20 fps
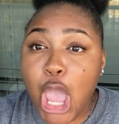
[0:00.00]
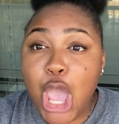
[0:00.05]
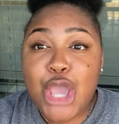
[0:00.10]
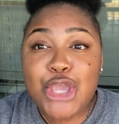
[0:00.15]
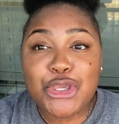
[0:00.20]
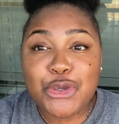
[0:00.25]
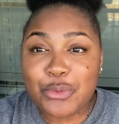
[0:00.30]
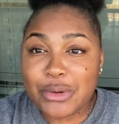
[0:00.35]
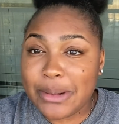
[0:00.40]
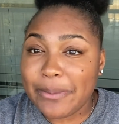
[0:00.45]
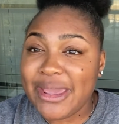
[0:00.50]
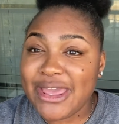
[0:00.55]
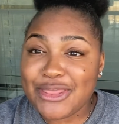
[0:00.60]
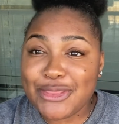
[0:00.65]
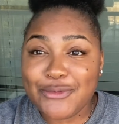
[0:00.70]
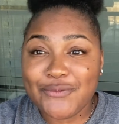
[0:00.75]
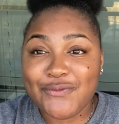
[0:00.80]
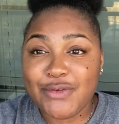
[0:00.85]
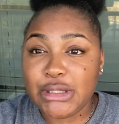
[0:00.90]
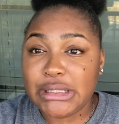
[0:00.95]
You want to make
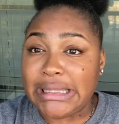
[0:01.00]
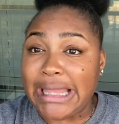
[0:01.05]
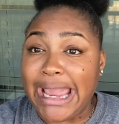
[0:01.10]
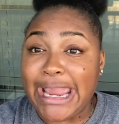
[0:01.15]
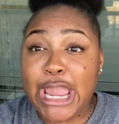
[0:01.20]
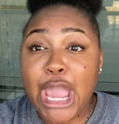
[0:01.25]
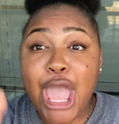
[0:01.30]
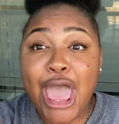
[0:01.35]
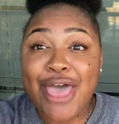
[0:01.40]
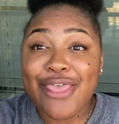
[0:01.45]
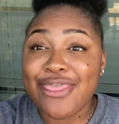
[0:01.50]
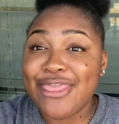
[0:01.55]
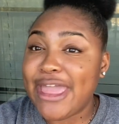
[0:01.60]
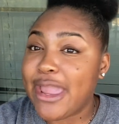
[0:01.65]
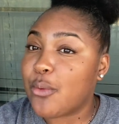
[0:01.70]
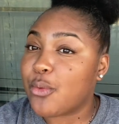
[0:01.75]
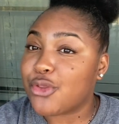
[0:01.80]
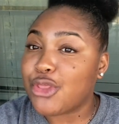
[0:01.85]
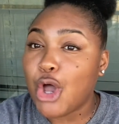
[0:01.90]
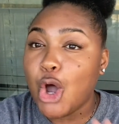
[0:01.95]
them feel like they
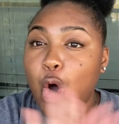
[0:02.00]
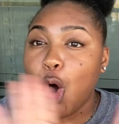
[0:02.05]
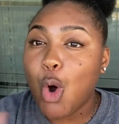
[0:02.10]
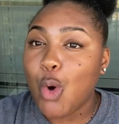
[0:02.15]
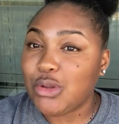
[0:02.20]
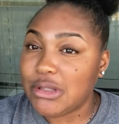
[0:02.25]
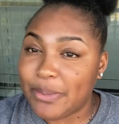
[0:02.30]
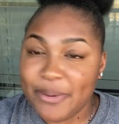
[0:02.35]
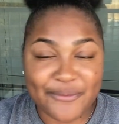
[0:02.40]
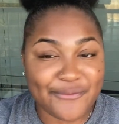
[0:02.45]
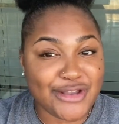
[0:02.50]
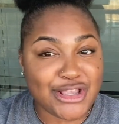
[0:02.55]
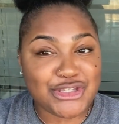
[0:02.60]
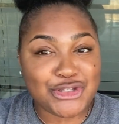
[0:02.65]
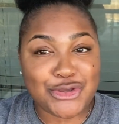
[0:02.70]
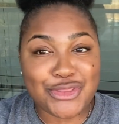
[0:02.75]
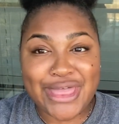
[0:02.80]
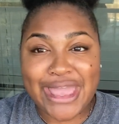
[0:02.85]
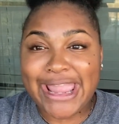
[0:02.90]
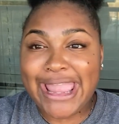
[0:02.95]
were the only professor
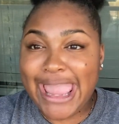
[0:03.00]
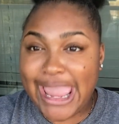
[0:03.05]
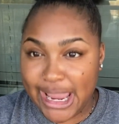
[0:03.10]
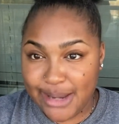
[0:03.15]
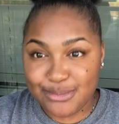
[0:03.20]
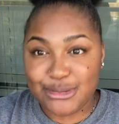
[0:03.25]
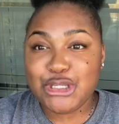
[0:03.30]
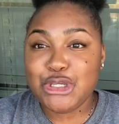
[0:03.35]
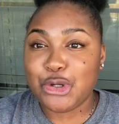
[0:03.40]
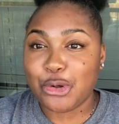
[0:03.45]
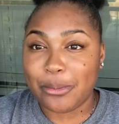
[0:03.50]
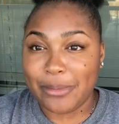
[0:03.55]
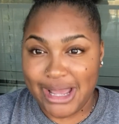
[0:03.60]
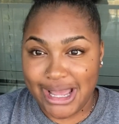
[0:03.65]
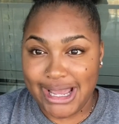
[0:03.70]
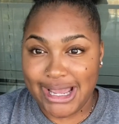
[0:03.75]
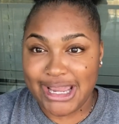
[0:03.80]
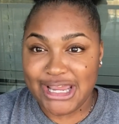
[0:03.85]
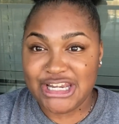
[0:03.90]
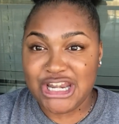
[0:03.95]
that came to your
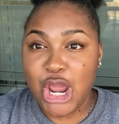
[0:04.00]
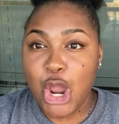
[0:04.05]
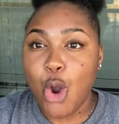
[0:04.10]
mind